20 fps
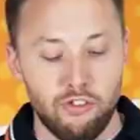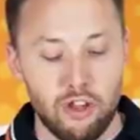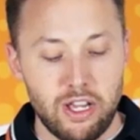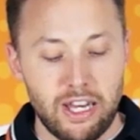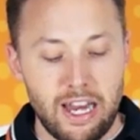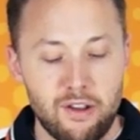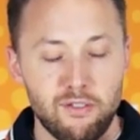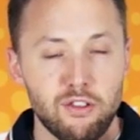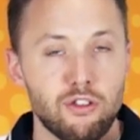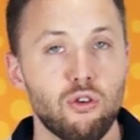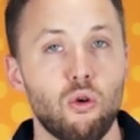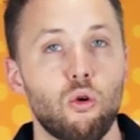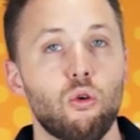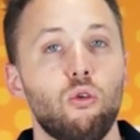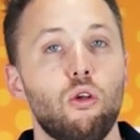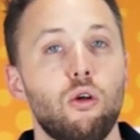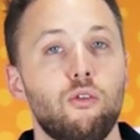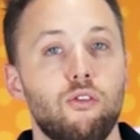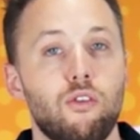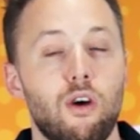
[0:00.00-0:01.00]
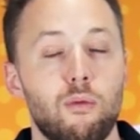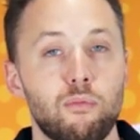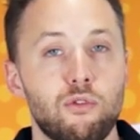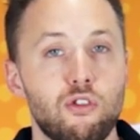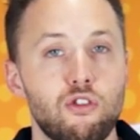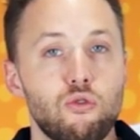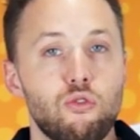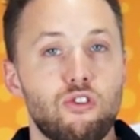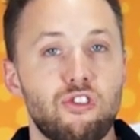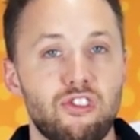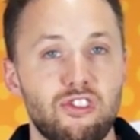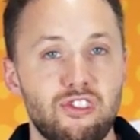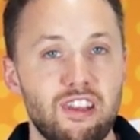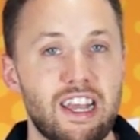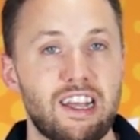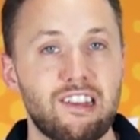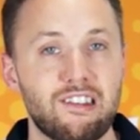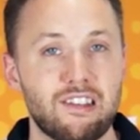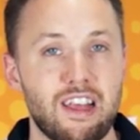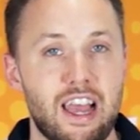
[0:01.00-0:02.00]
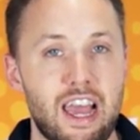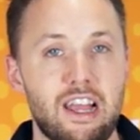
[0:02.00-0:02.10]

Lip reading: So you can have a total of up to six